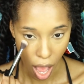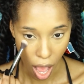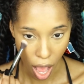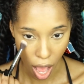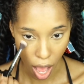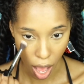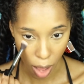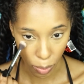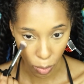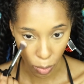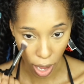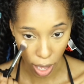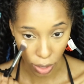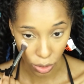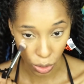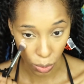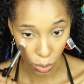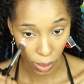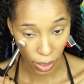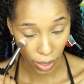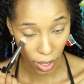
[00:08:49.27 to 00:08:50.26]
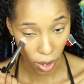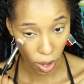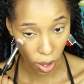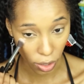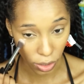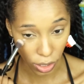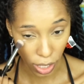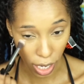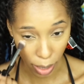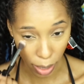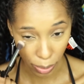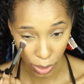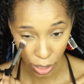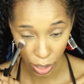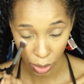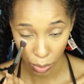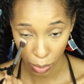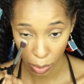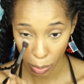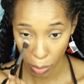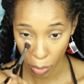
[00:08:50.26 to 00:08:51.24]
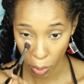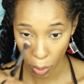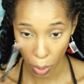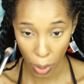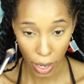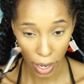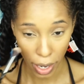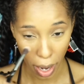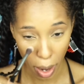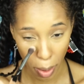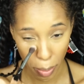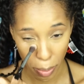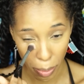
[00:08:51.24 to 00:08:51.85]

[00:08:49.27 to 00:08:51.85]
um, while doing the autopsy report,